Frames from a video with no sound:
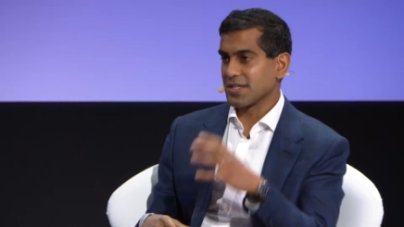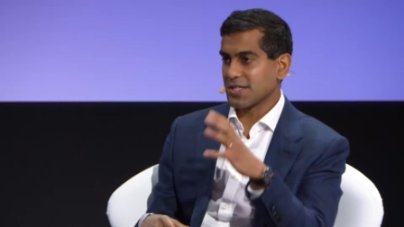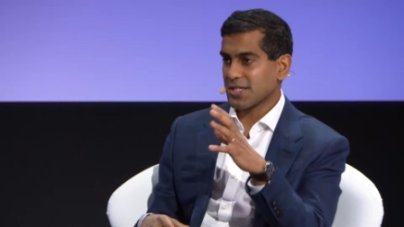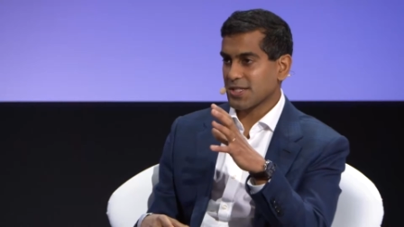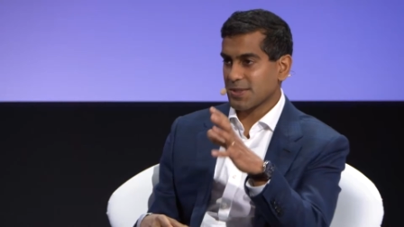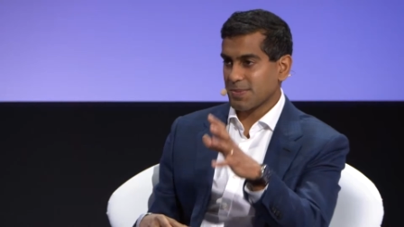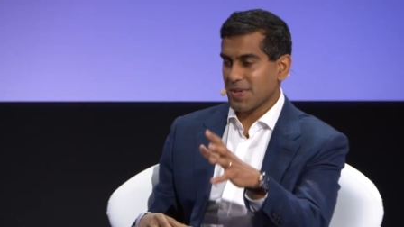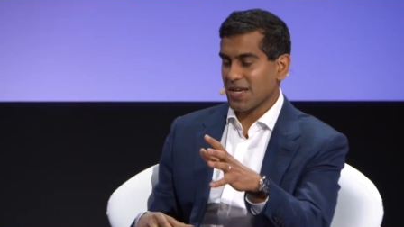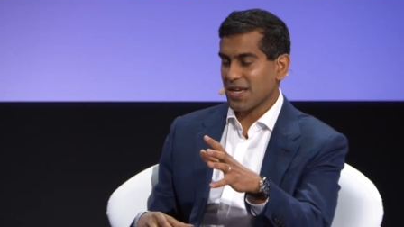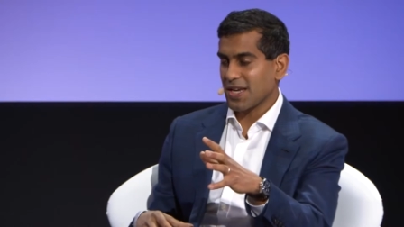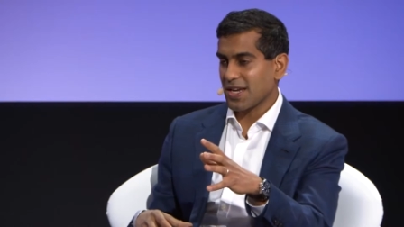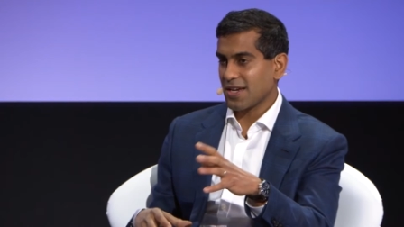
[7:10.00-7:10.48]
in
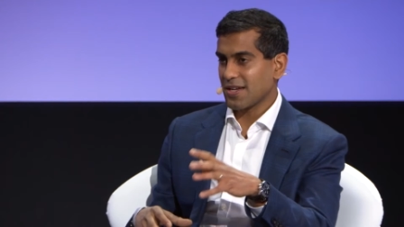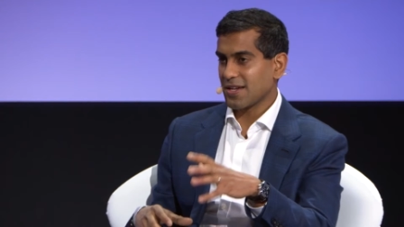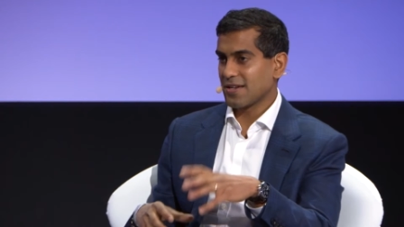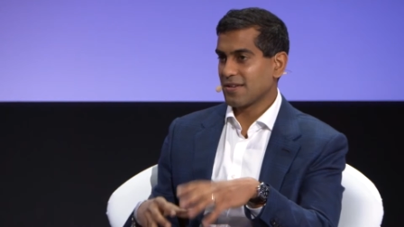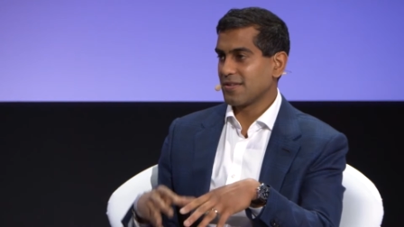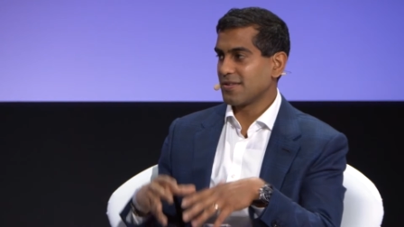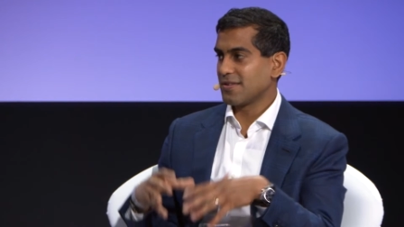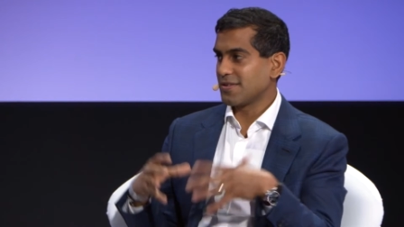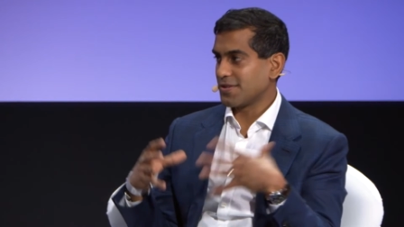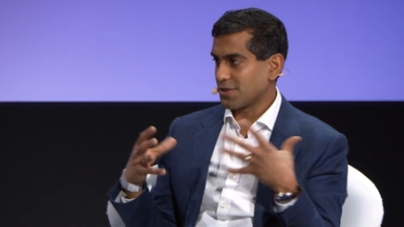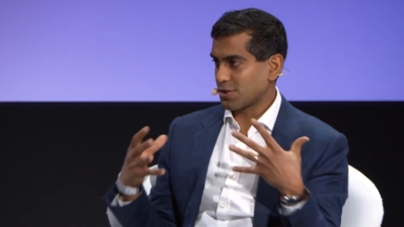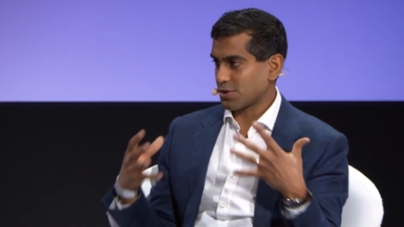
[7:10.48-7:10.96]
speed,
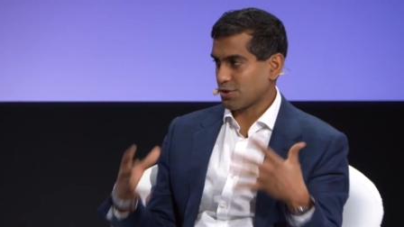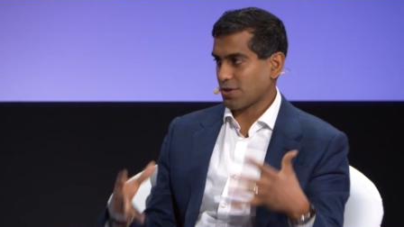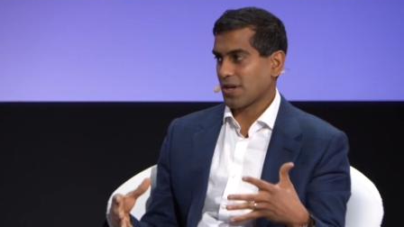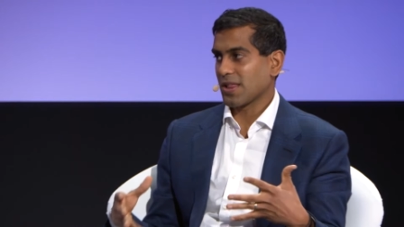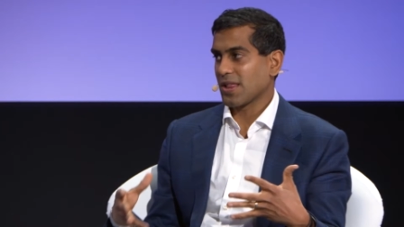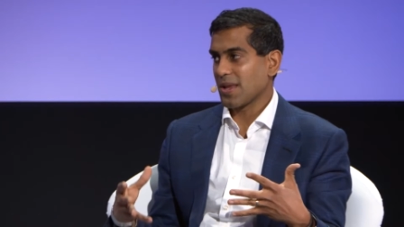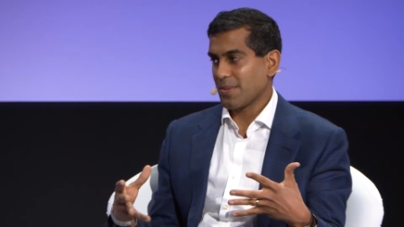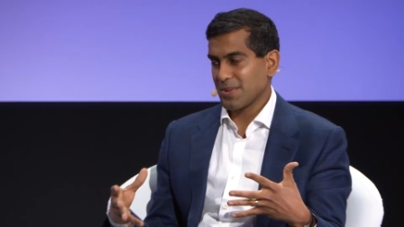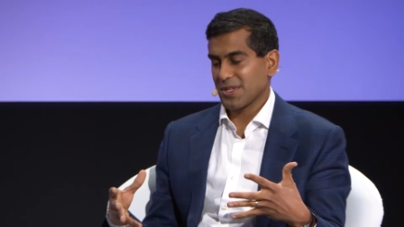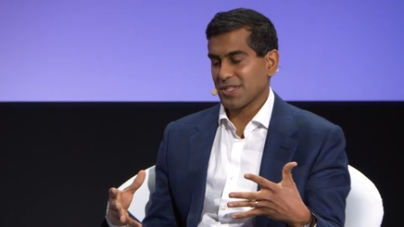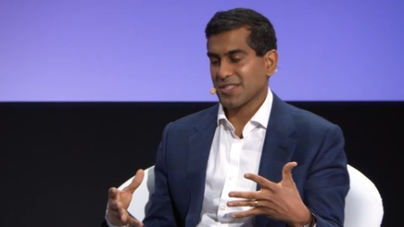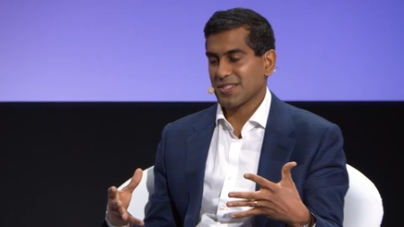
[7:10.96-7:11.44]
the
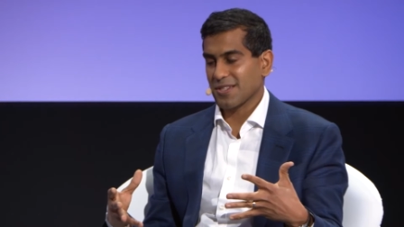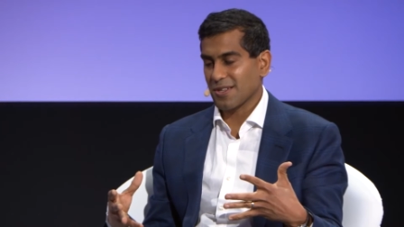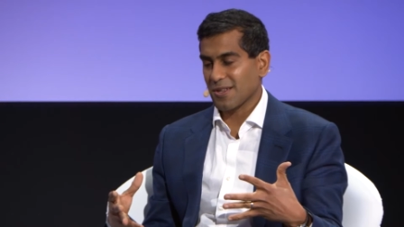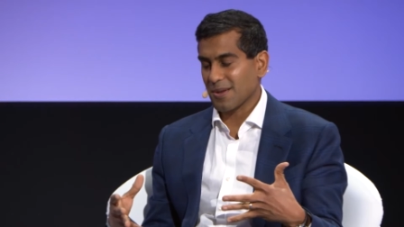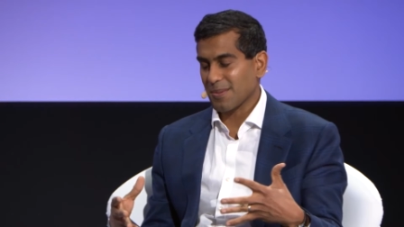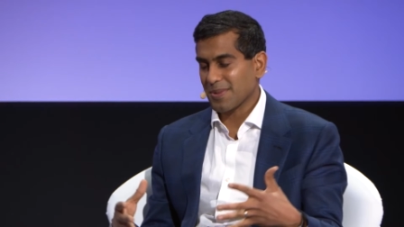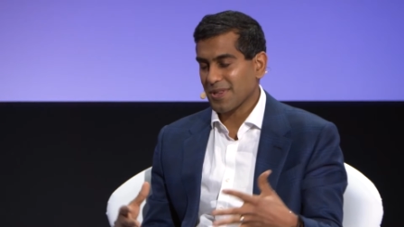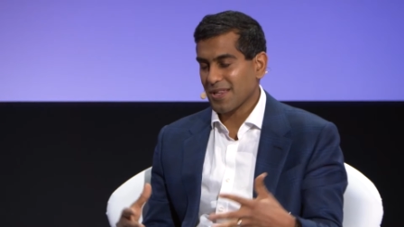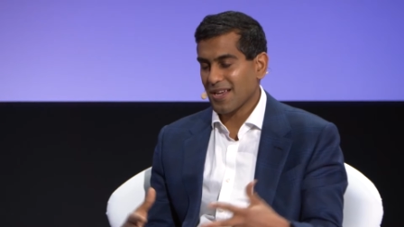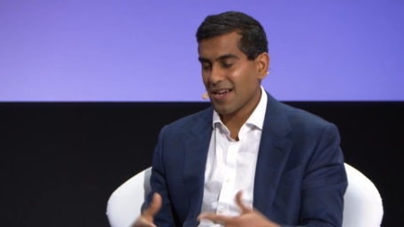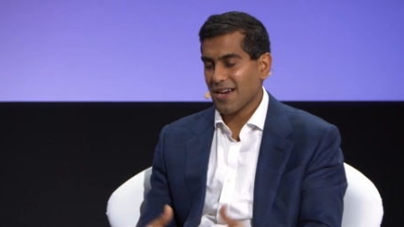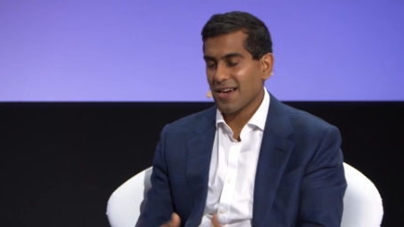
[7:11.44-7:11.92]
trilemma
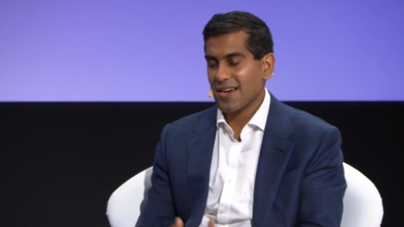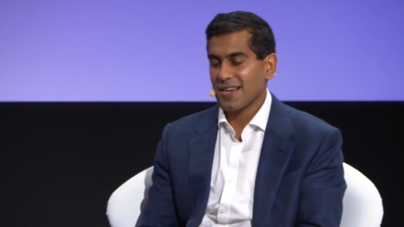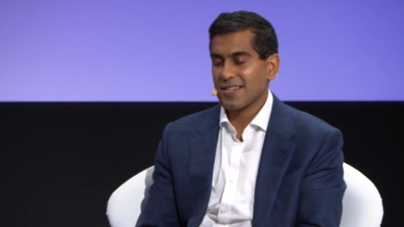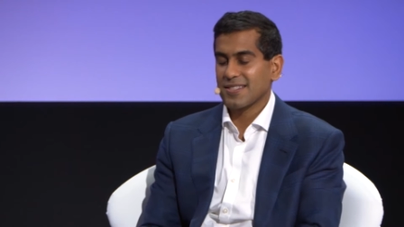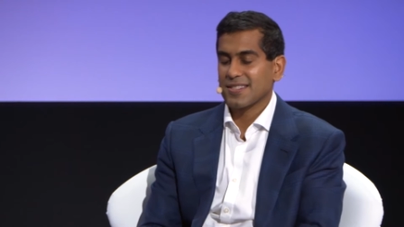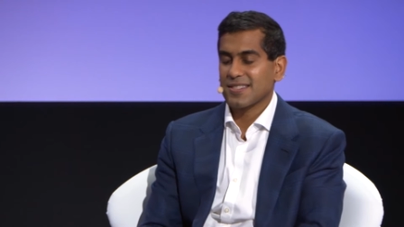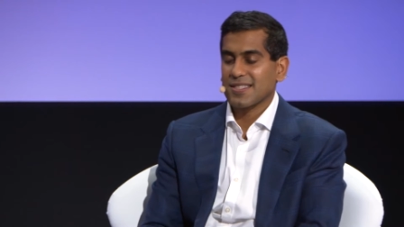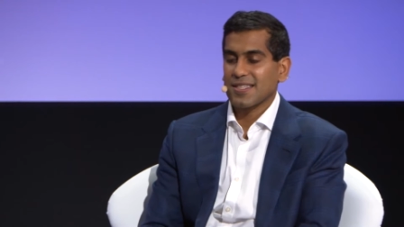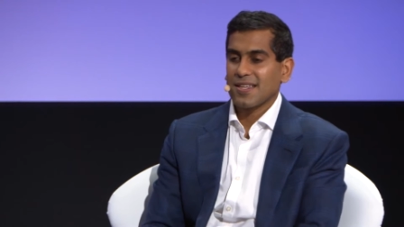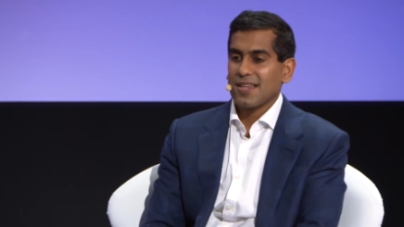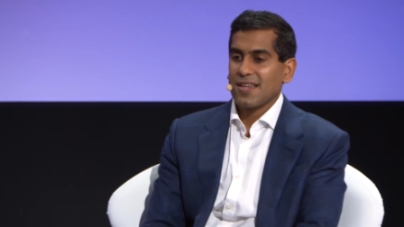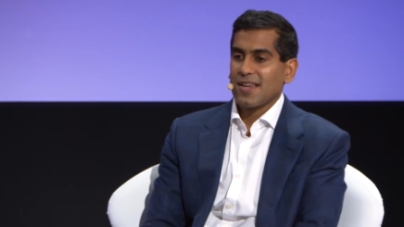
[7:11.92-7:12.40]
still
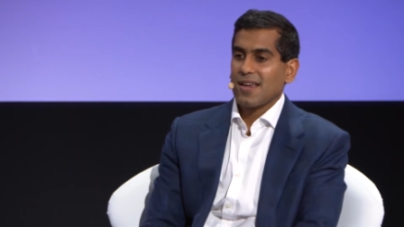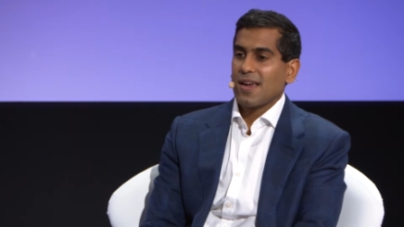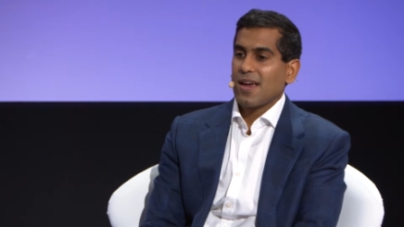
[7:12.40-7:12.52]
applies.